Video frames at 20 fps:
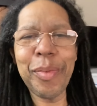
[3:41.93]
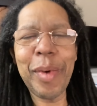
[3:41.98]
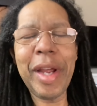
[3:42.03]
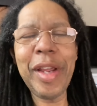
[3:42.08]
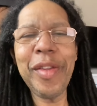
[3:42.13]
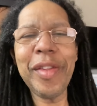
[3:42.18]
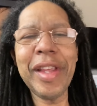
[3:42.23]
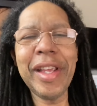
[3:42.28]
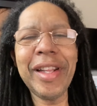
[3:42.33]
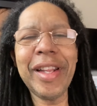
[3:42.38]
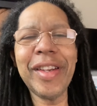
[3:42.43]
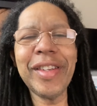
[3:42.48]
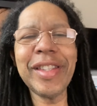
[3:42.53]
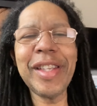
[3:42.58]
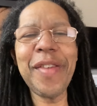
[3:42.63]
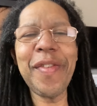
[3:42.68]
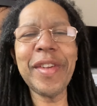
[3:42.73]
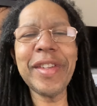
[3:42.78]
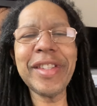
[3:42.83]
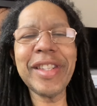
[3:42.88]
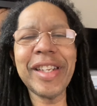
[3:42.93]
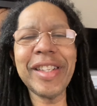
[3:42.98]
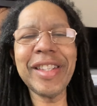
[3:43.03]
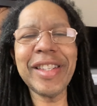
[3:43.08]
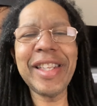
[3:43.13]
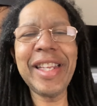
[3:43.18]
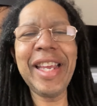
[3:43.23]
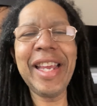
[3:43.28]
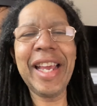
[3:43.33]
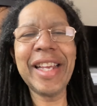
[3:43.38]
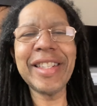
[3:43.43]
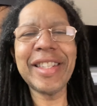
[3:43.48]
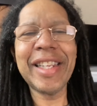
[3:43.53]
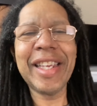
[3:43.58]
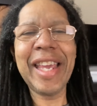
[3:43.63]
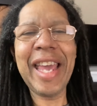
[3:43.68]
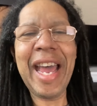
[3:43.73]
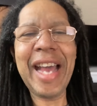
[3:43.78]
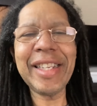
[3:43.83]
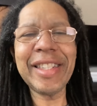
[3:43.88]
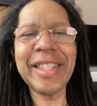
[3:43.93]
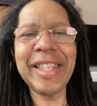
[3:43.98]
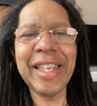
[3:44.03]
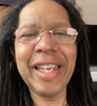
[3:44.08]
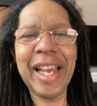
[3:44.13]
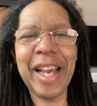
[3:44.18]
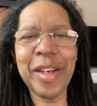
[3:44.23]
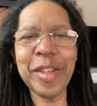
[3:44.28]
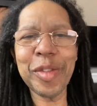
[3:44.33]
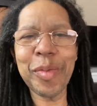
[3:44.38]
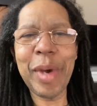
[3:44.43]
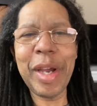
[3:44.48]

Why do you think there's even such thing as the casting couch?